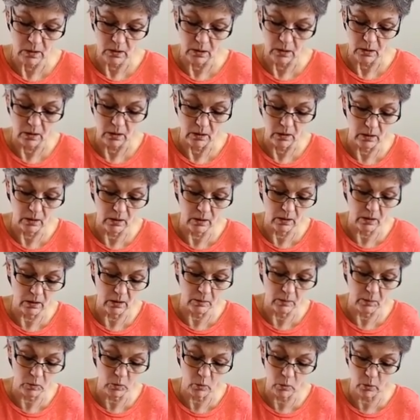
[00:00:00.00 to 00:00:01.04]
And
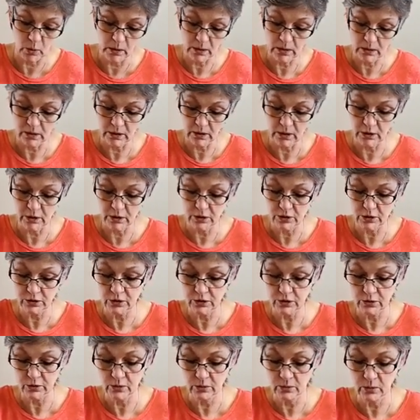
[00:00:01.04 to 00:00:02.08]
I'm quickly going to
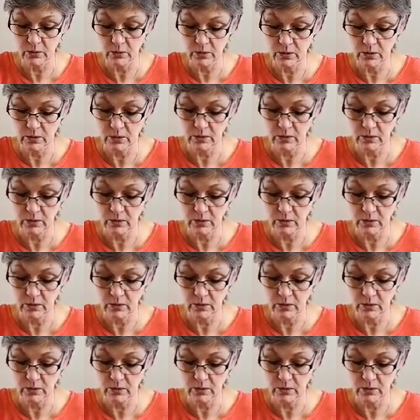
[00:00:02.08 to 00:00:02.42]
do